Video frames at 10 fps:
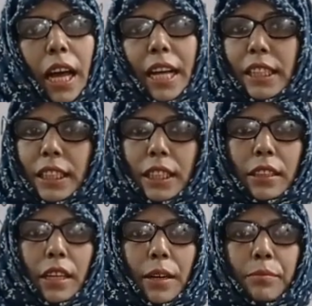
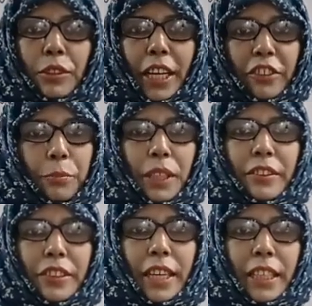As
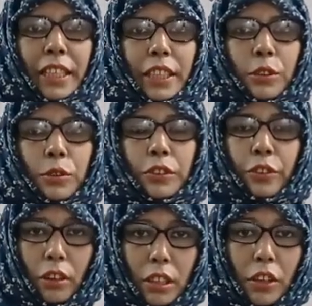Shakespeare said it to the
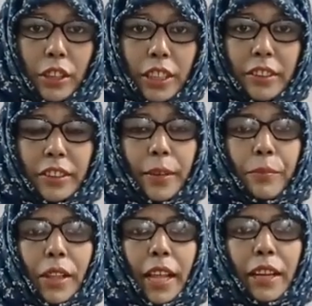soliloquies,
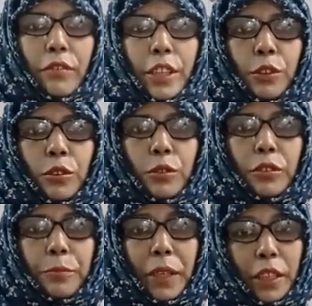like when
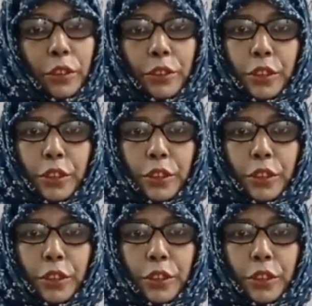you speaking to